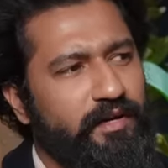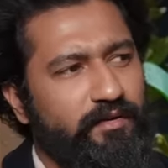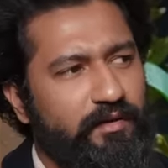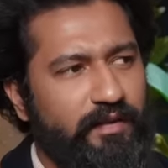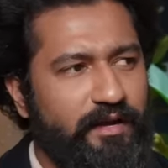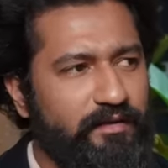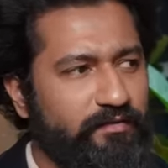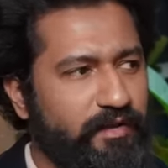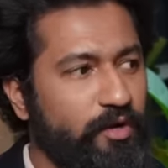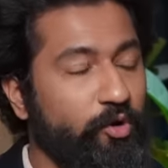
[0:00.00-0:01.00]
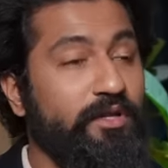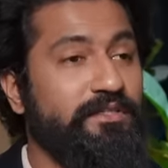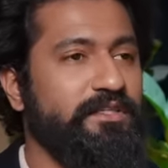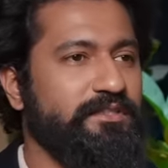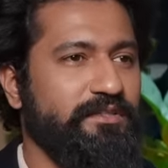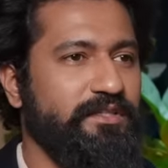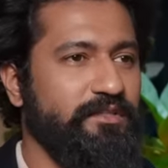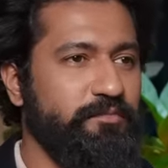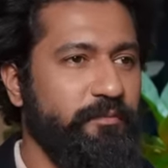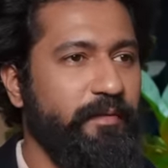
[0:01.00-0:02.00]
and that is a very holistic
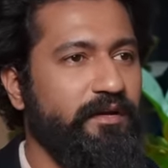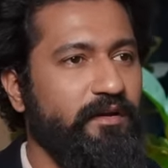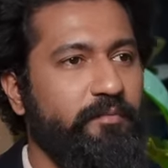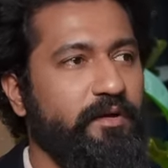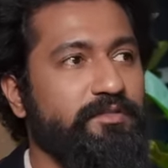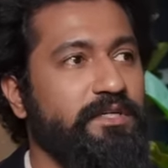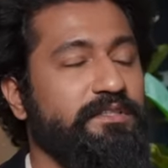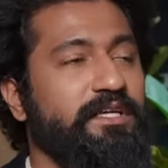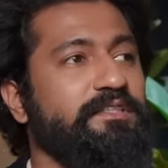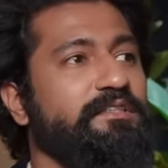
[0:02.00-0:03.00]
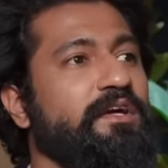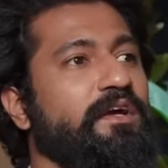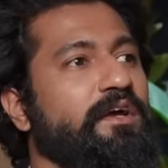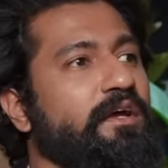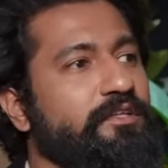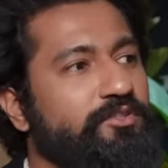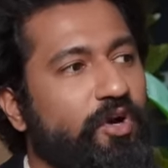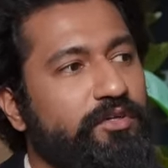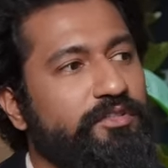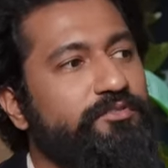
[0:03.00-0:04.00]
success metric, because success is
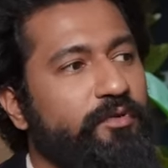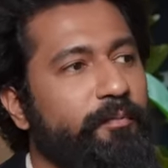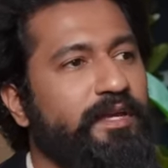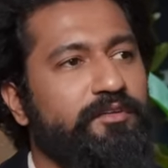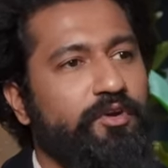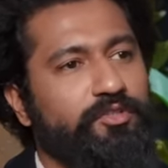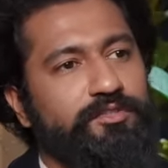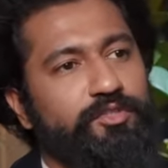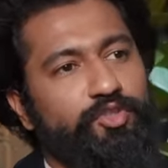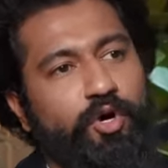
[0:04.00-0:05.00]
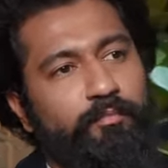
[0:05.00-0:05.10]
not just for me, it's not just the job.